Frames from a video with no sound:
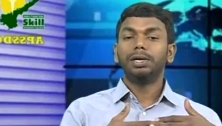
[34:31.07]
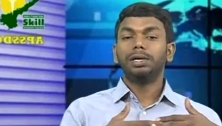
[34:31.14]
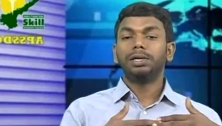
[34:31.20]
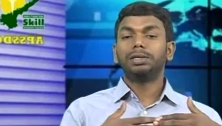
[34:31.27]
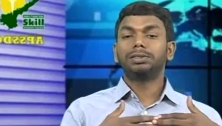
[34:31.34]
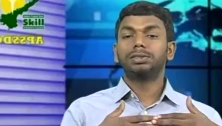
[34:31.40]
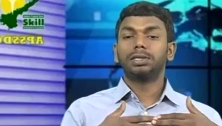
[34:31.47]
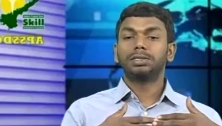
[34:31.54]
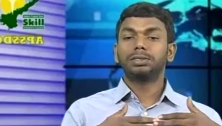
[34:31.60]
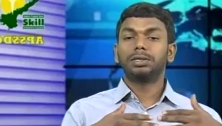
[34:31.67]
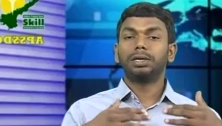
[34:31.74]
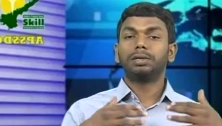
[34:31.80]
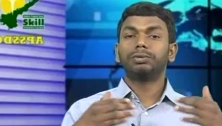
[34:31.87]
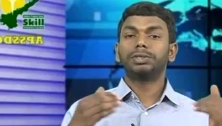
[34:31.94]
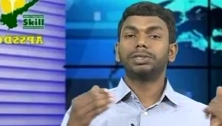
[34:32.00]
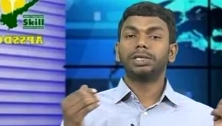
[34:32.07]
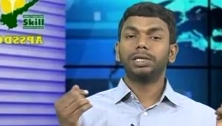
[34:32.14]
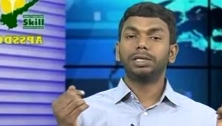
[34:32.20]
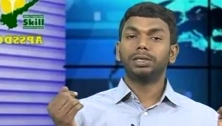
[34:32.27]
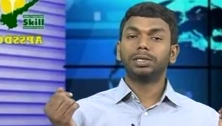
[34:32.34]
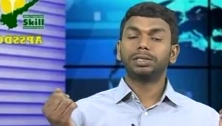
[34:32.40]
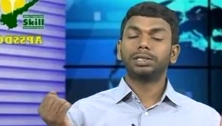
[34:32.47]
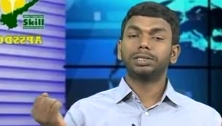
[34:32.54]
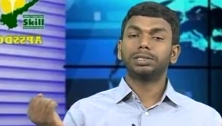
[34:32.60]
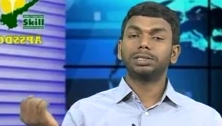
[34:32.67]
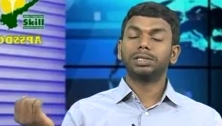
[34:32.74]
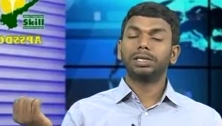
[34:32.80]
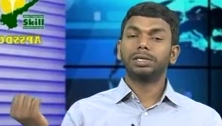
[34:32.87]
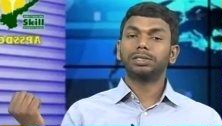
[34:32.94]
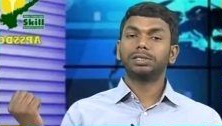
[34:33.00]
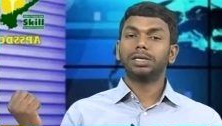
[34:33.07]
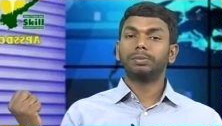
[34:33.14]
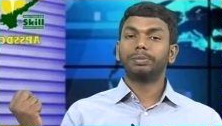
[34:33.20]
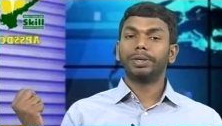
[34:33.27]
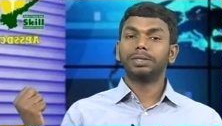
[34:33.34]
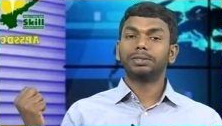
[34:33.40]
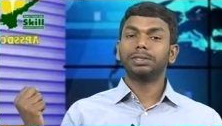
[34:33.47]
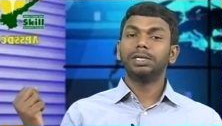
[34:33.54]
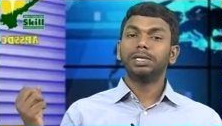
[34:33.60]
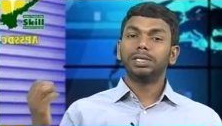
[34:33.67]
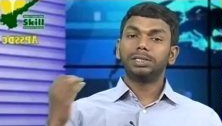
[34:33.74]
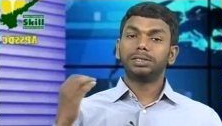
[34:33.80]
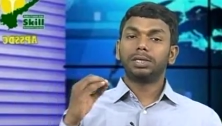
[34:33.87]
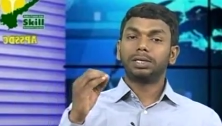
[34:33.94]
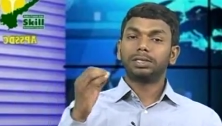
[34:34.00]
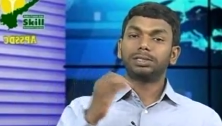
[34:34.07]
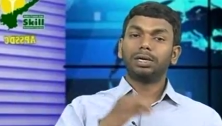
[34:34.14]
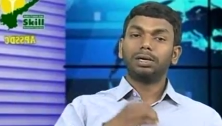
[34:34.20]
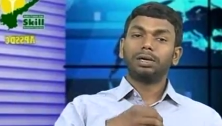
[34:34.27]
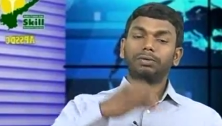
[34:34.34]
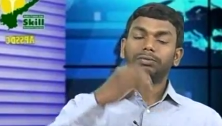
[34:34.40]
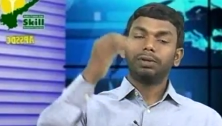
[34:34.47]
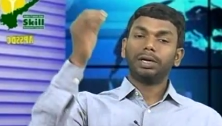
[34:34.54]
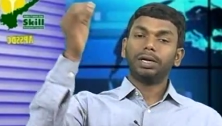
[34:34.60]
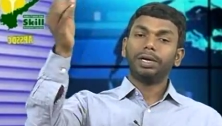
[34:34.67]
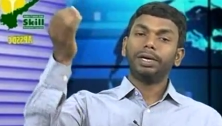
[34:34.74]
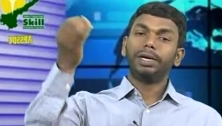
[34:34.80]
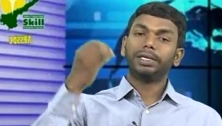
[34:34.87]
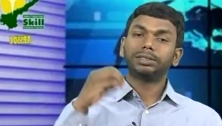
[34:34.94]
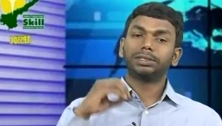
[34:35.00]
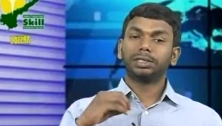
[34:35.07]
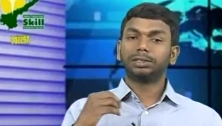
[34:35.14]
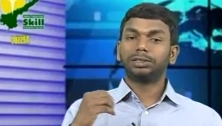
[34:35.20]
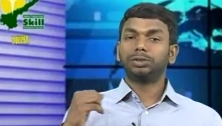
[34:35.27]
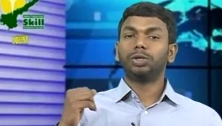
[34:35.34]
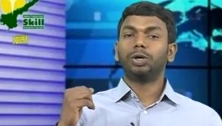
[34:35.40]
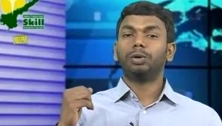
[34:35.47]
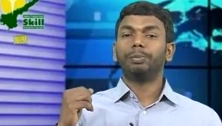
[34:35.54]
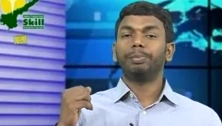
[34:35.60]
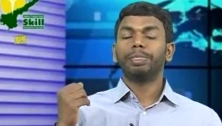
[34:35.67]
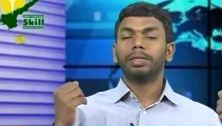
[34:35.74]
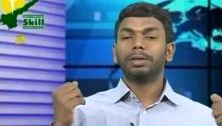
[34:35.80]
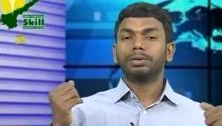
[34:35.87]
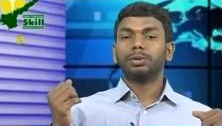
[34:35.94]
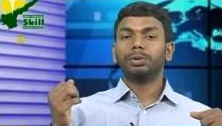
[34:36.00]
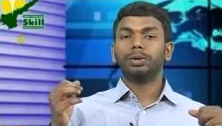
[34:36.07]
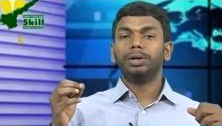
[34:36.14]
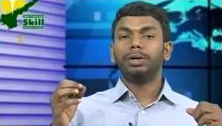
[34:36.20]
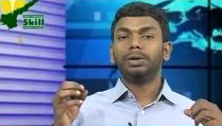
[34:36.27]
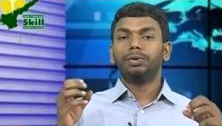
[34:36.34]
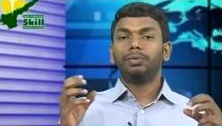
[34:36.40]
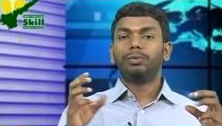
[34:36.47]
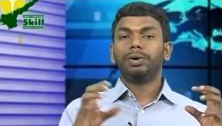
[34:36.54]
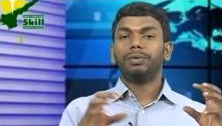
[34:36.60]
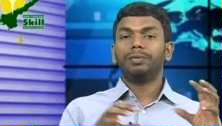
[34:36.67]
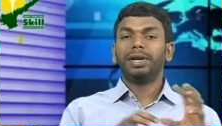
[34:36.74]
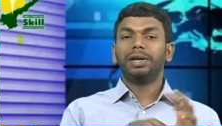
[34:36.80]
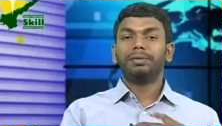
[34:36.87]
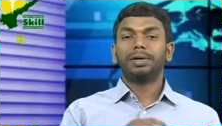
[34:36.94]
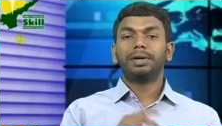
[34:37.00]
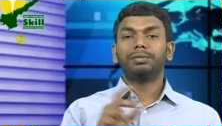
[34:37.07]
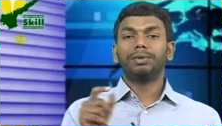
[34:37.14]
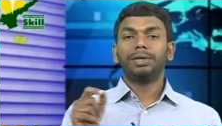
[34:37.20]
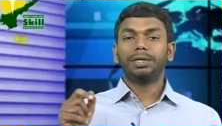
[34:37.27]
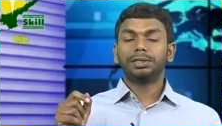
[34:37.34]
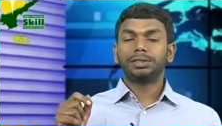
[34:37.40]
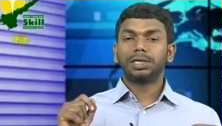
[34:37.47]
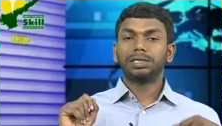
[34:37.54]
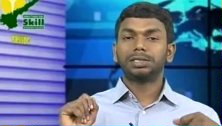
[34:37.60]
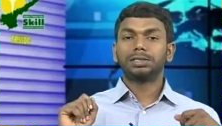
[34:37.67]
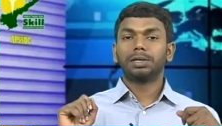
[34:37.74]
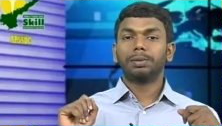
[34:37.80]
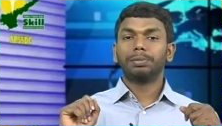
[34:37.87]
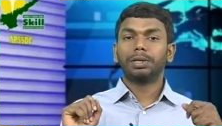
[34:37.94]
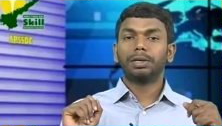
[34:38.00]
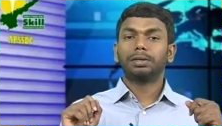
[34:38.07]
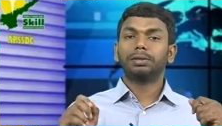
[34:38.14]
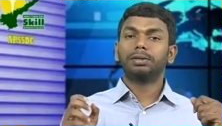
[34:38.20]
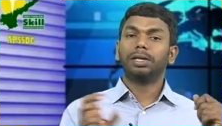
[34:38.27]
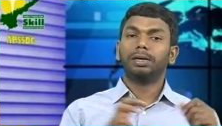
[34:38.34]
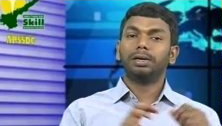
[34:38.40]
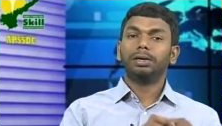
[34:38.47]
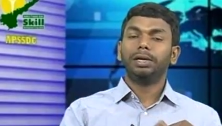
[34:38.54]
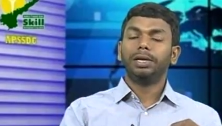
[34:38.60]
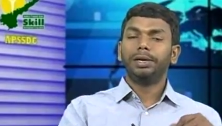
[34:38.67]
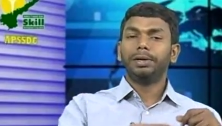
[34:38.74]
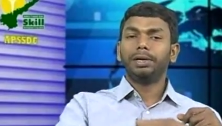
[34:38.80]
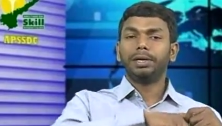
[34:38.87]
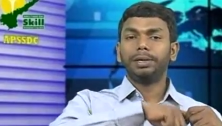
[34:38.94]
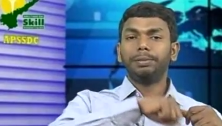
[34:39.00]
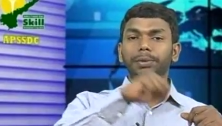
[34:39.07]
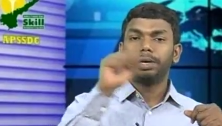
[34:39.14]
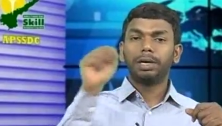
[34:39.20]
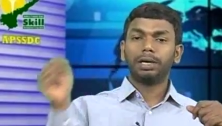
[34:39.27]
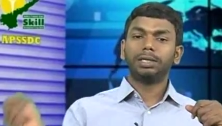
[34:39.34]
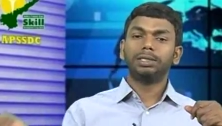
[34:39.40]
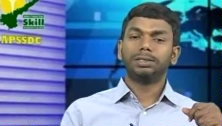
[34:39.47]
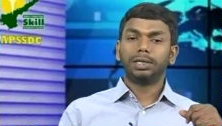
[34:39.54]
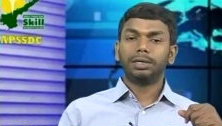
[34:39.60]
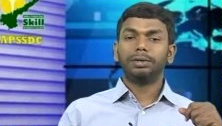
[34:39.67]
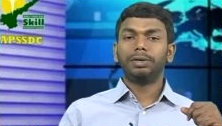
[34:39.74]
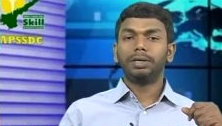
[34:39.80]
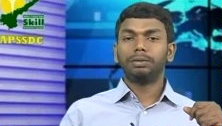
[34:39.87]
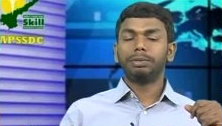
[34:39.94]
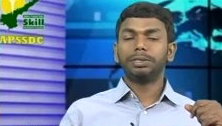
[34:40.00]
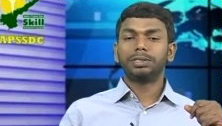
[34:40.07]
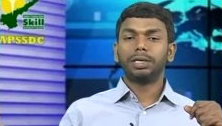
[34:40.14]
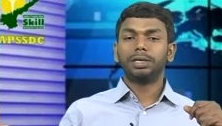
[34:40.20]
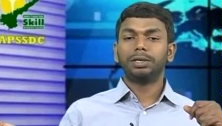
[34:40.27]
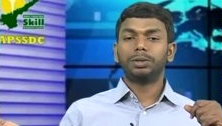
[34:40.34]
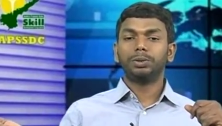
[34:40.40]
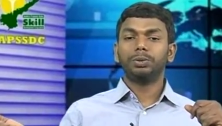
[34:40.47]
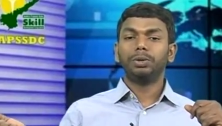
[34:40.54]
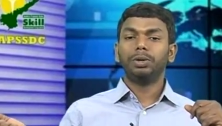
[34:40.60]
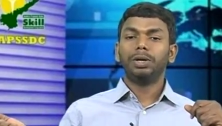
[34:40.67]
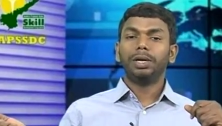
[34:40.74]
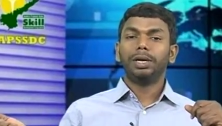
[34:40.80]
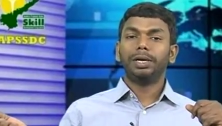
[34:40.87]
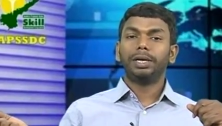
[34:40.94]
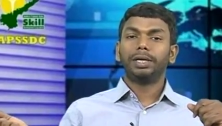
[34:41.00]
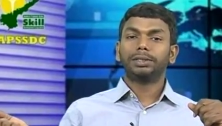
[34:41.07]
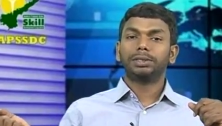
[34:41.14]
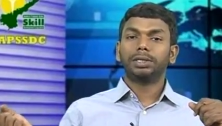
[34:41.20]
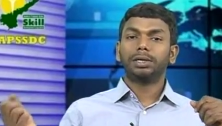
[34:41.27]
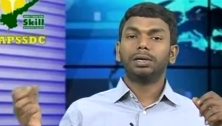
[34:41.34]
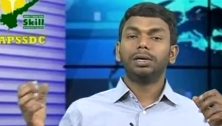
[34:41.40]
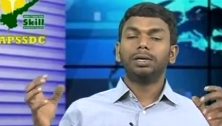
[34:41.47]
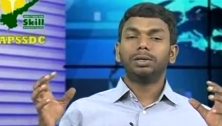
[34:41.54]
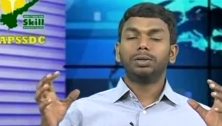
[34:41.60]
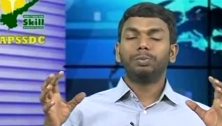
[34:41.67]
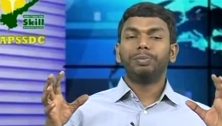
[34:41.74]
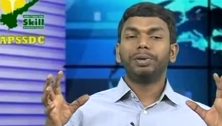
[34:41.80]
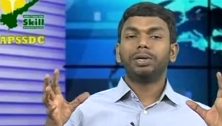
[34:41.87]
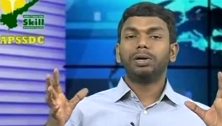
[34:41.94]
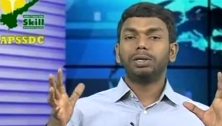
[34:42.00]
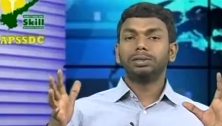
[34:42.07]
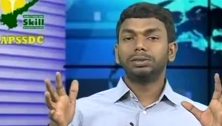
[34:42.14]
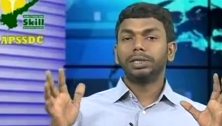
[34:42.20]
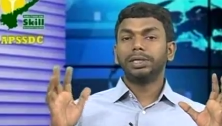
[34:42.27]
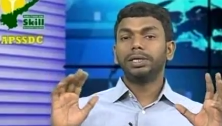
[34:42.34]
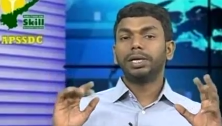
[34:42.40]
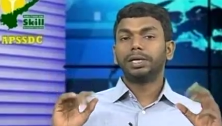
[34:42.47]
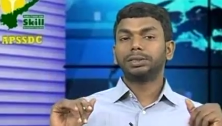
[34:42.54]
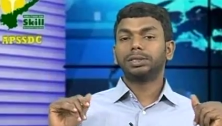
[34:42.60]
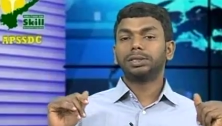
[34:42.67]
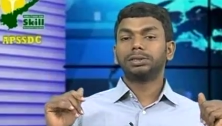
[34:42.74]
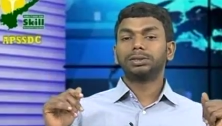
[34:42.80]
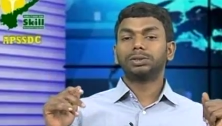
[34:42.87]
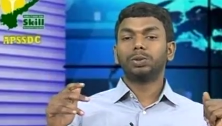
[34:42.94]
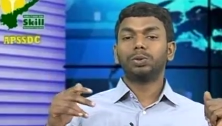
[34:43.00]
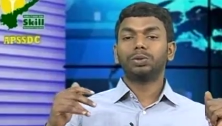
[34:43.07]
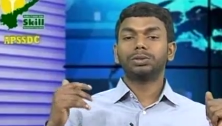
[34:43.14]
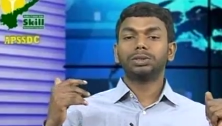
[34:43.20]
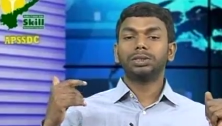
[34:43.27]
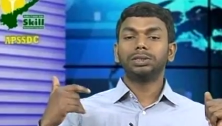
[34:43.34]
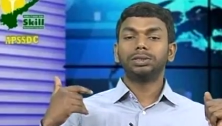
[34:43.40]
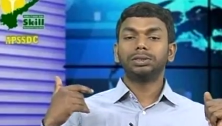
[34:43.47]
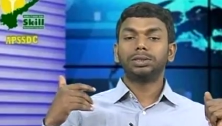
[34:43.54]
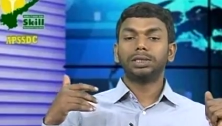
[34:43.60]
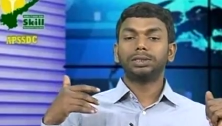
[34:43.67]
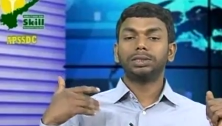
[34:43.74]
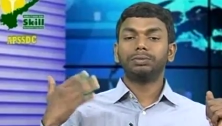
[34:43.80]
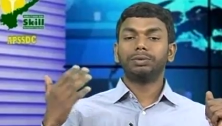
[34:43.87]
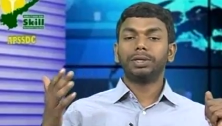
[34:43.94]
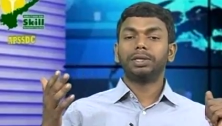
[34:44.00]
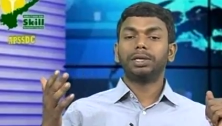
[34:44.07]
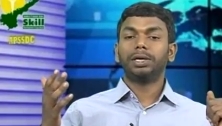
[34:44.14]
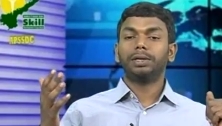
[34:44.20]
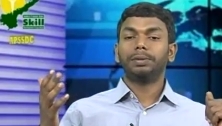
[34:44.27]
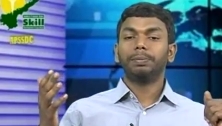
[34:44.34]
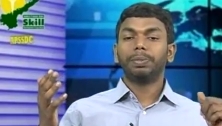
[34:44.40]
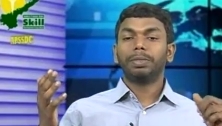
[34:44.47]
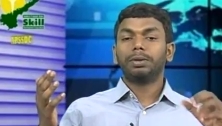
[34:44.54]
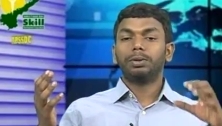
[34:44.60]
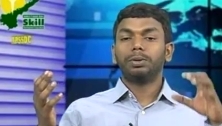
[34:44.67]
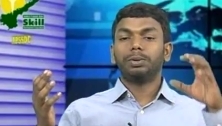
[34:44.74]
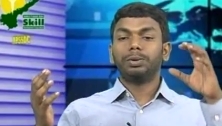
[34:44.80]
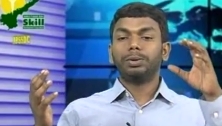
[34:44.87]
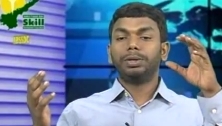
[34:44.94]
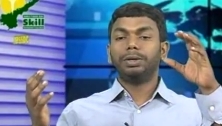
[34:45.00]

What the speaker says: results that we see in the search engine result page is the result of the indexer's job. So whenever we search something, then it immediately will be sent to indexer. So because the indexer stores in such a way that, so